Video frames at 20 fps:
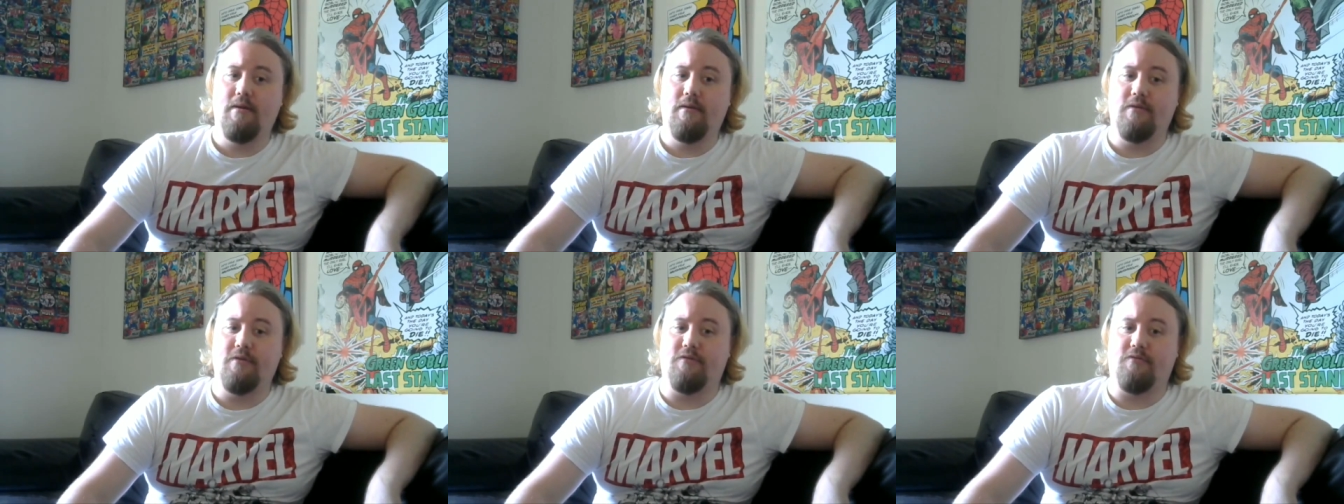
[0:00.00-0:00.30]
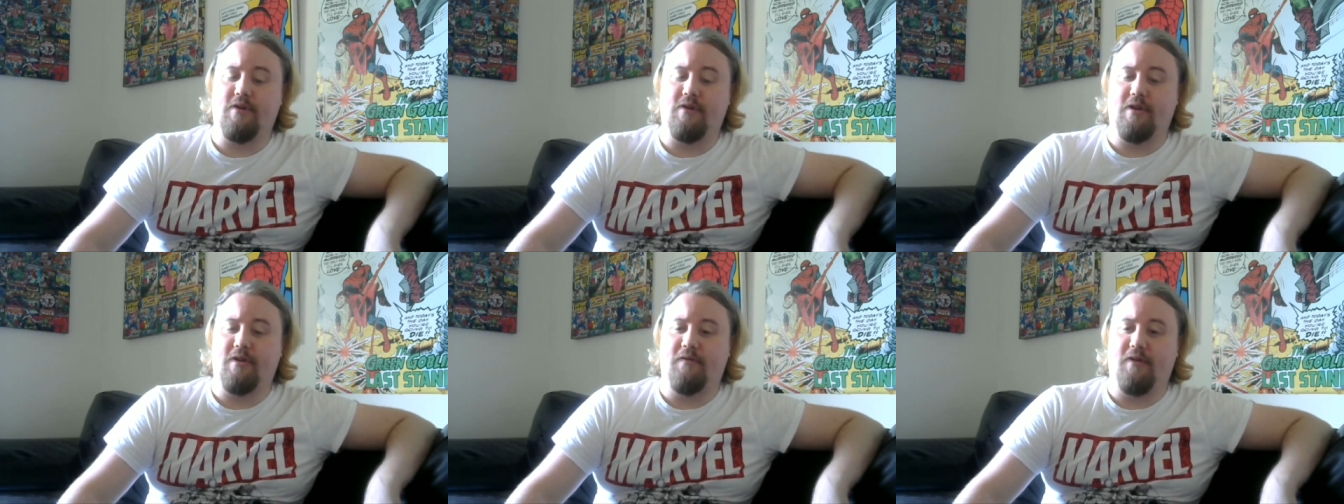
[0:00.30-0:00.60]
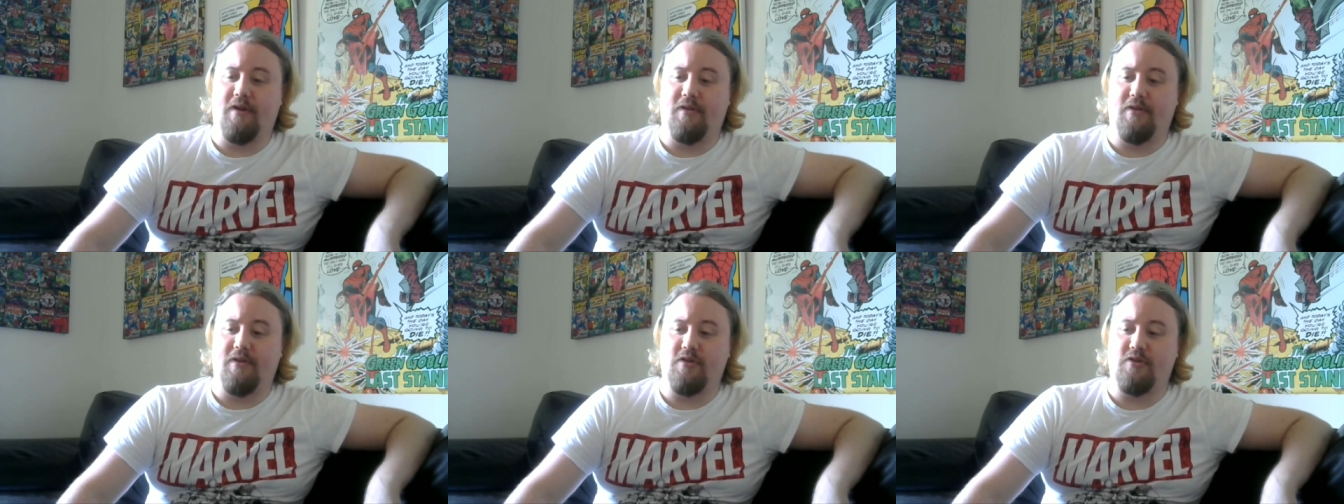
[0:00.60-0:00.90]
Straight
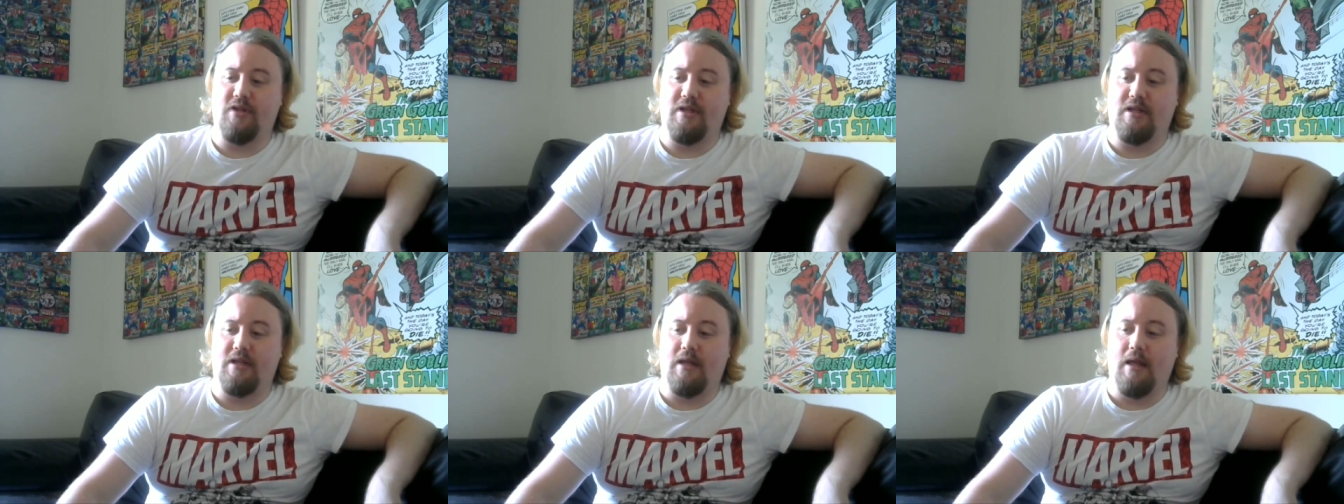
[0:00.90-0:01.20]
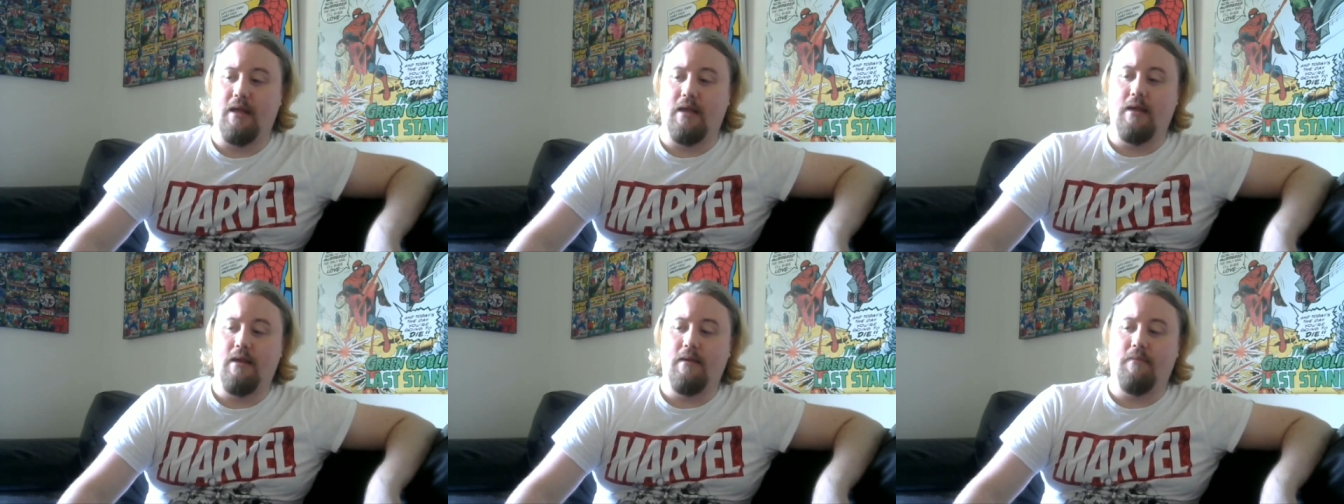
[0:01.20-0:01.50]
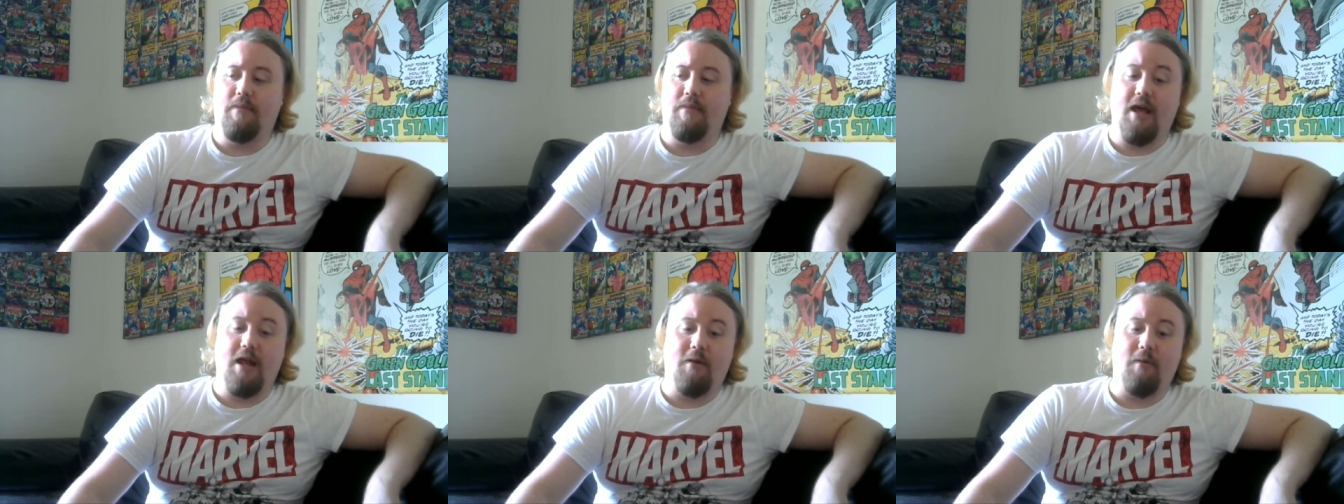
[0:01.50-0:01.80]
fear of the shit.
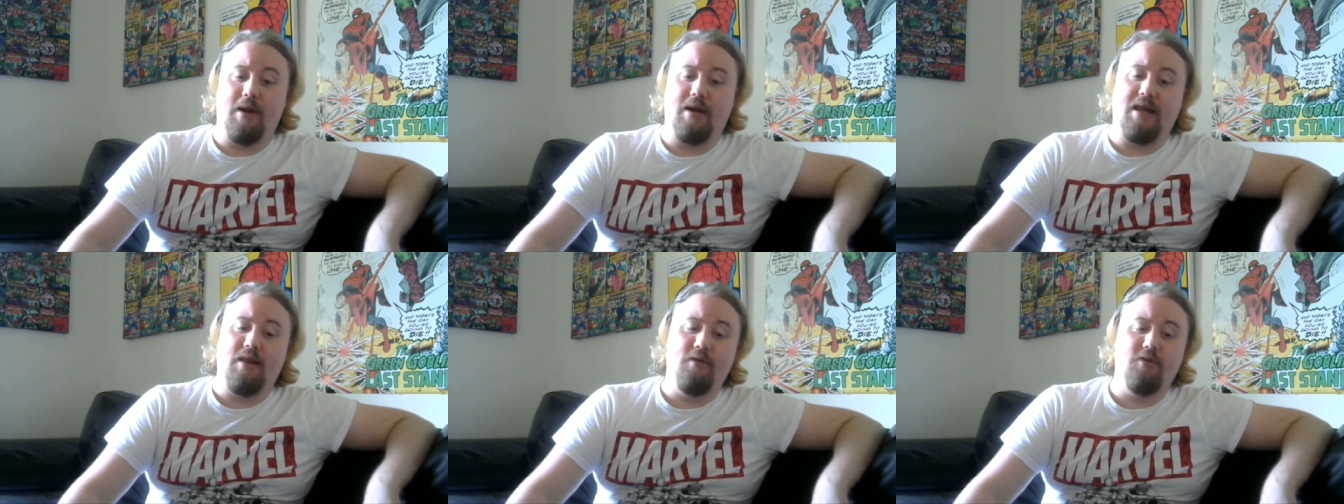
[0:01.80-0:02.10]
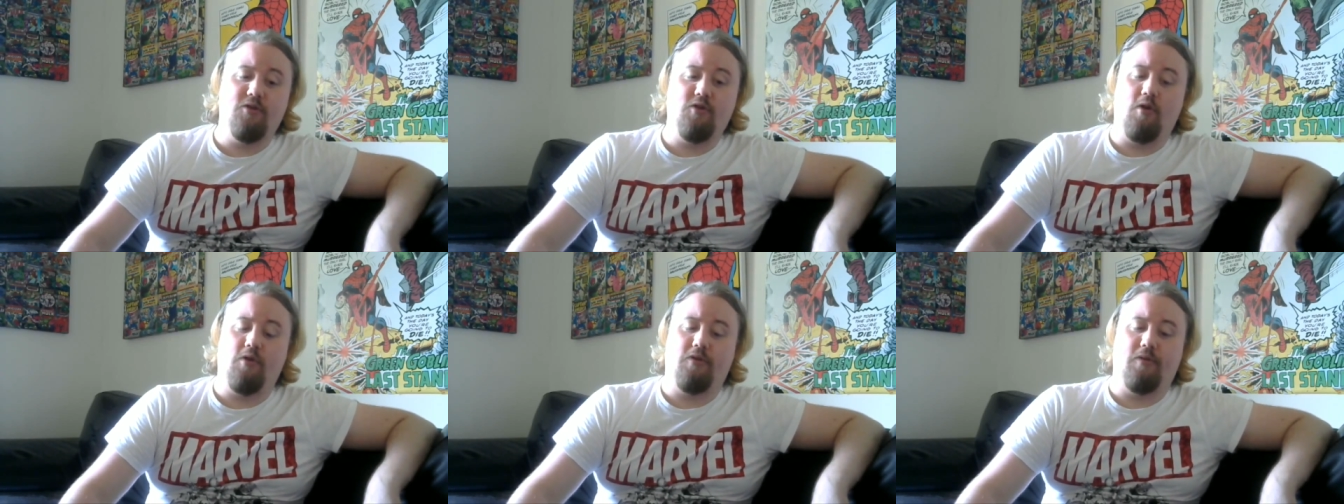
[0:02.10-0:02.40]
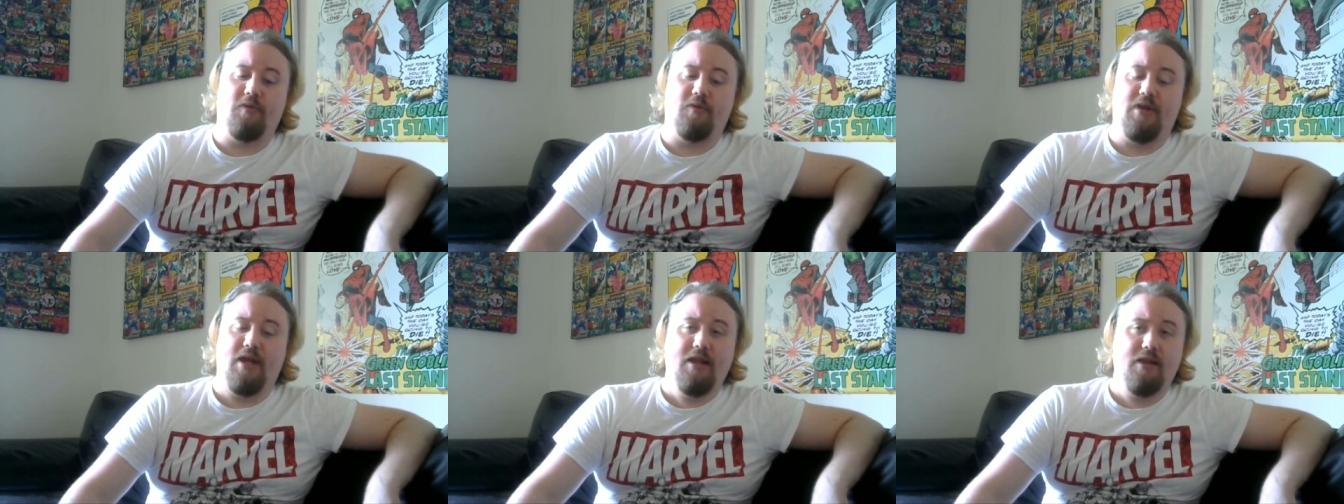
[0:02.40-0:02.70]
But anyway, they took so long
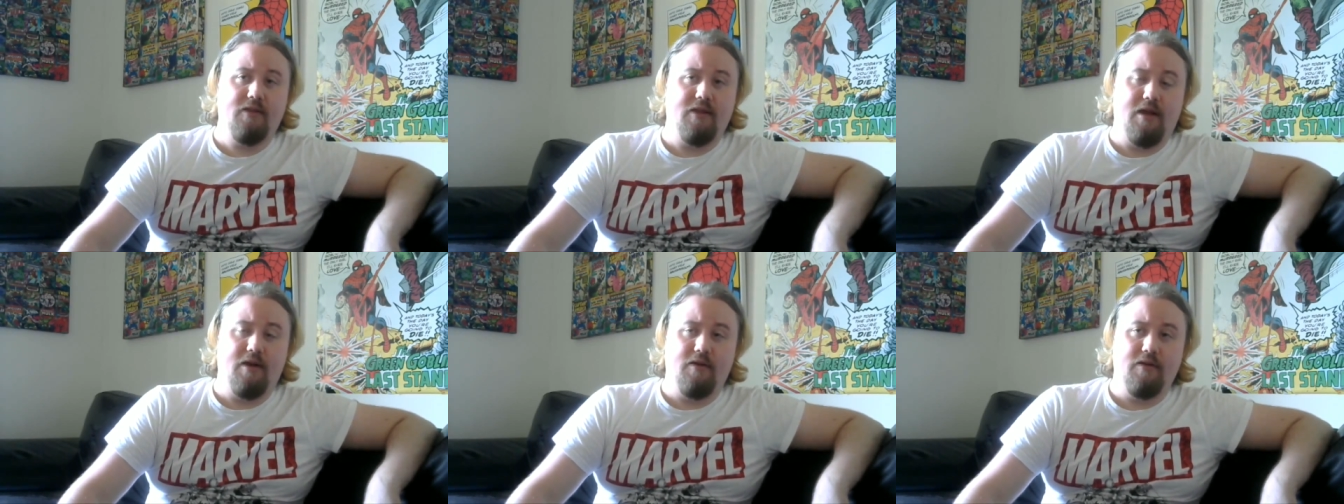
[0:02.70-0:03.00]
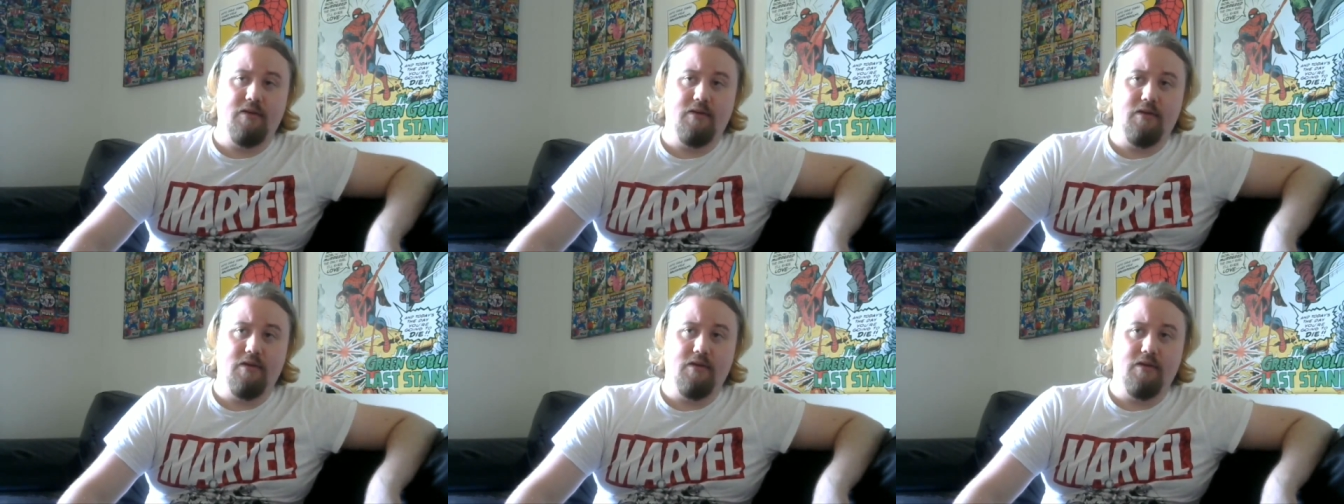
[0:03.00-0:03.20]
to get there.